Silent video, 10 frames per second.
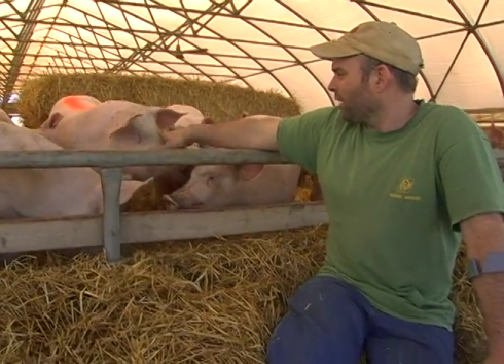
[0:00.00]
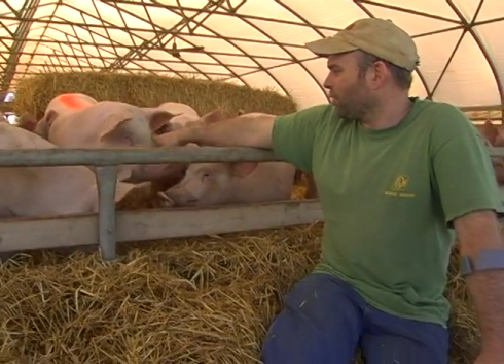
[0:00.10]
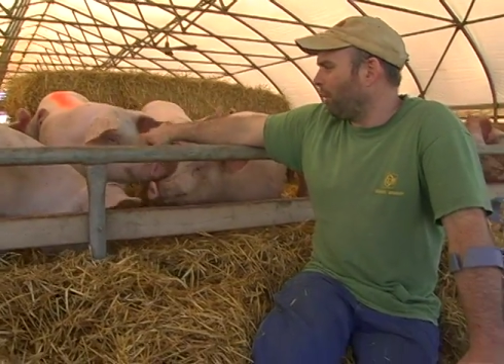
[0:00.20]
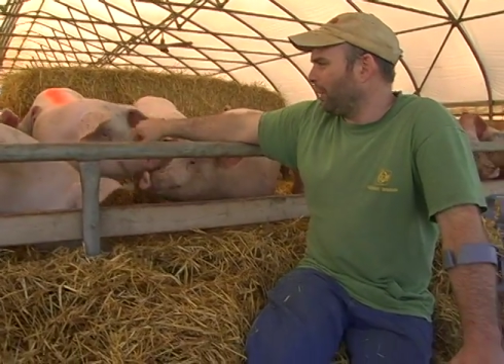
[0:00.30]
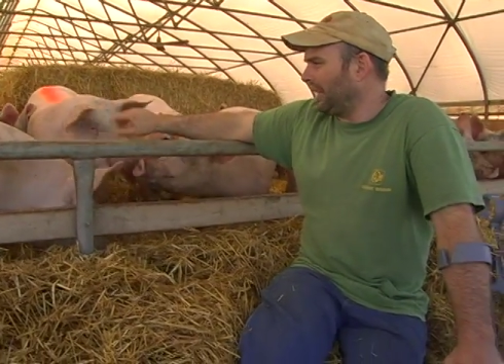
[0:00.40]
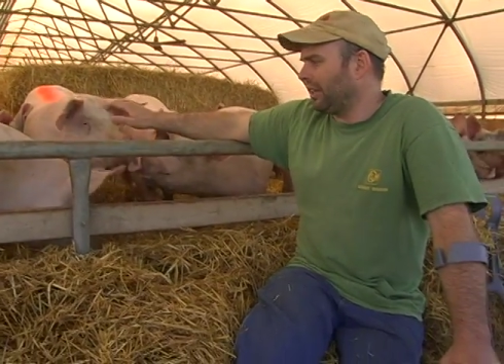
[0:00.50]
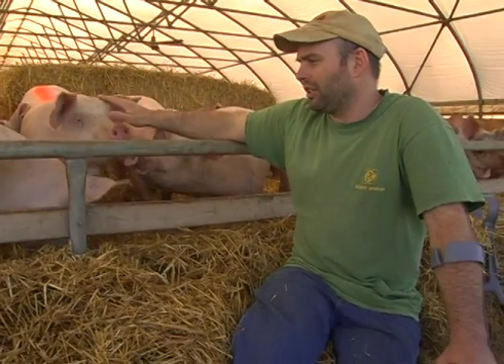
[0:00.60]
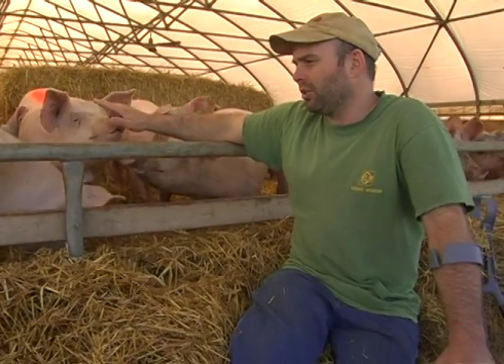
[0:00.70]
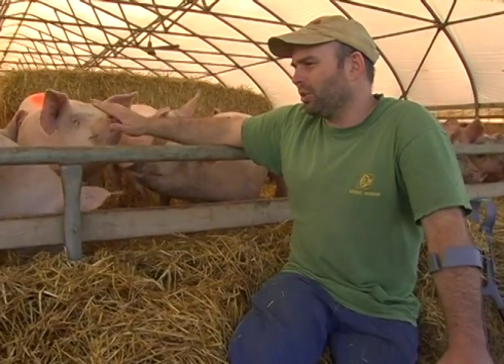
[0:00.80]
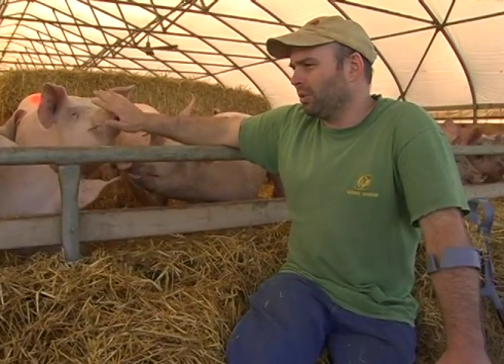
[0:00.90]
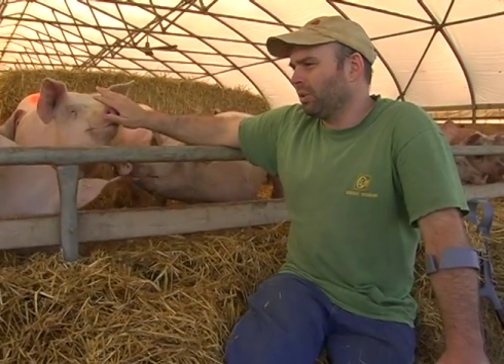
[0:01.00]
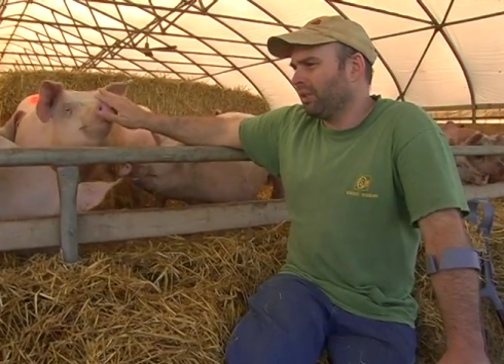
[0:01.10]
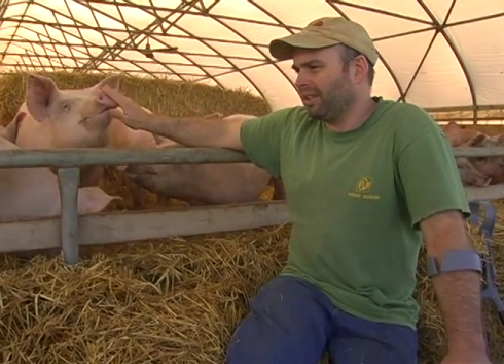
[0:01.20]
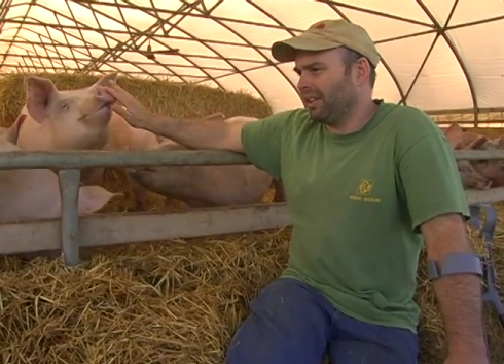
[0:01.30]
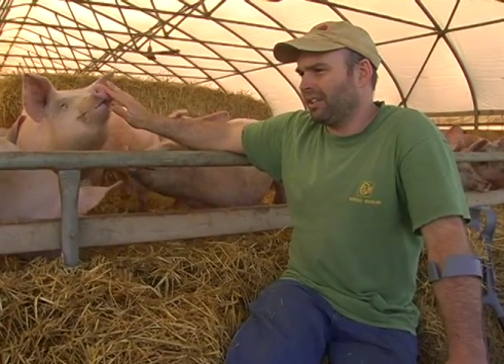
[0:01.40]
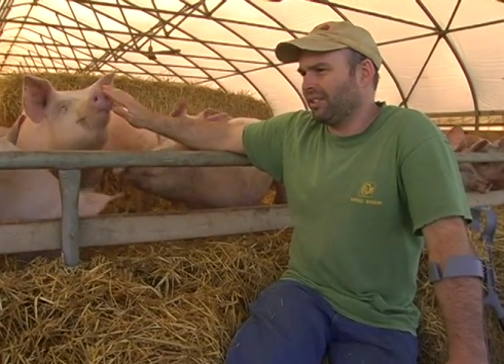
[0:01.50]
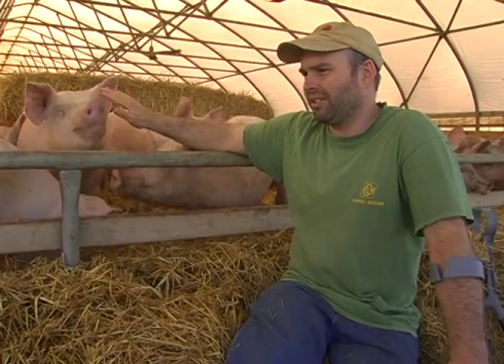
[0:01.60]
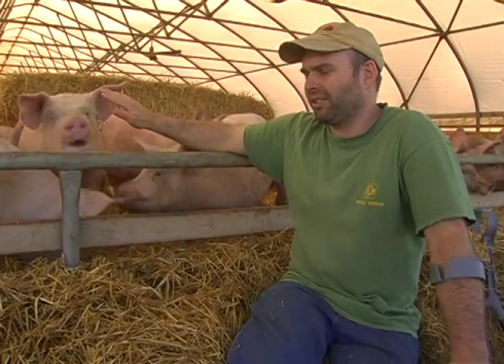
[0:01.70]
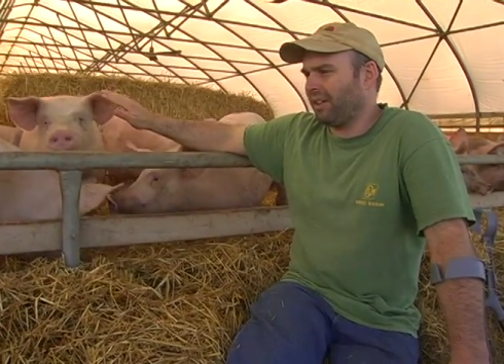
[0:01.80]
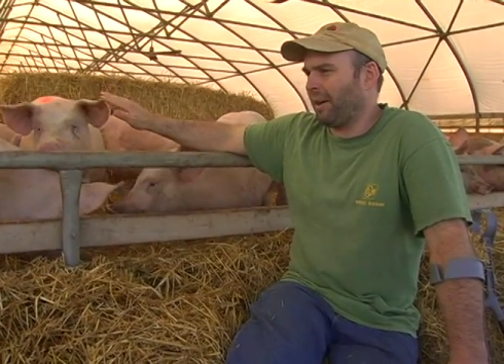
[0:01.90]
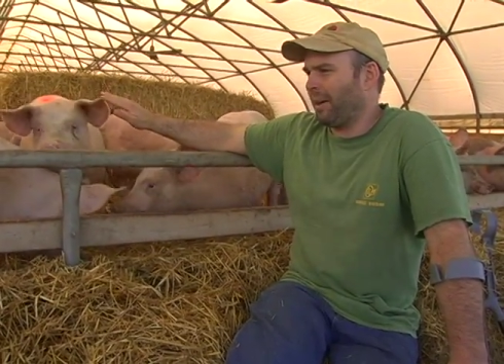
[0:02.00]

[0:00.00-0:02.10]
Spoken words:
So what we need to do is